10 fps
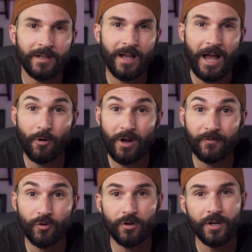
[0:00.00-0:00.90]

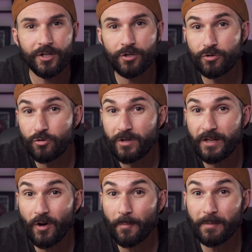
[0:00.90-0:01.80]
However, you do give
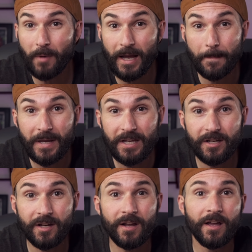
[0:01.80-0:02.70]
up, in my
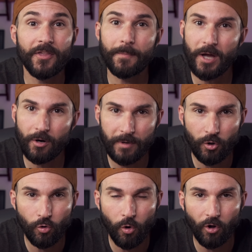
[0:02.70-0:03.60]
opinion, the better
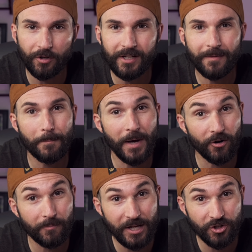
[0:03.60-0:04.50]
build quality, better
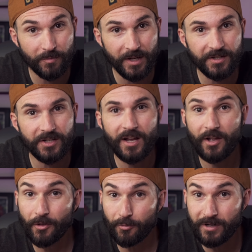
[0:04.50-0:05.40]
measurements,
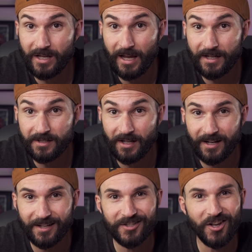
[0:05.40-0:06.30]
3 gain
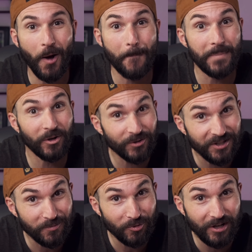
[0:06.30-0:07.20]
settings, a
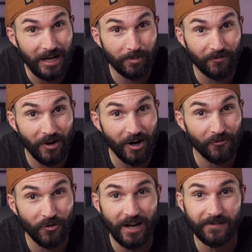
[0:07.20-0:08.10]
built-in preamplifier
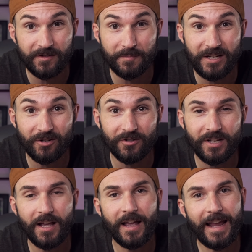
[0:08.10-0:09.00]
for active speakers,
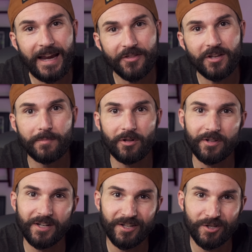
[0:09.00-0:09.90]
and the
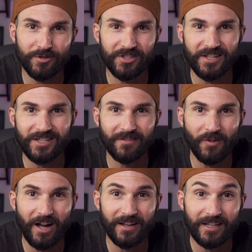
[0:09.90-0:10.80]
ability to use sensitive
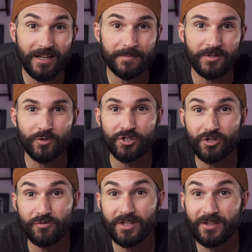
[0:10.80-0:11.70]
IEMs when
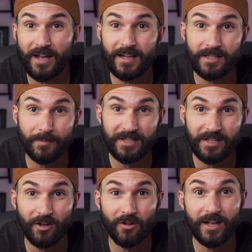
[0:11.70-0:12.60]
choosing the
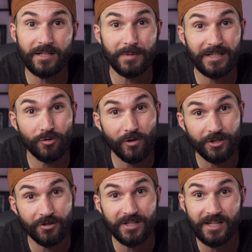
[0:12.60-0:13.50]
SMSL
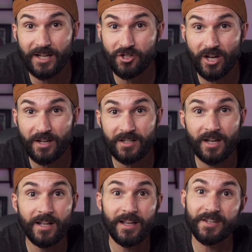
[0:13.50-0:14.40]
SP200 THX
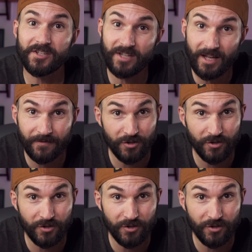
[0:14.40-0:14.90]
instead of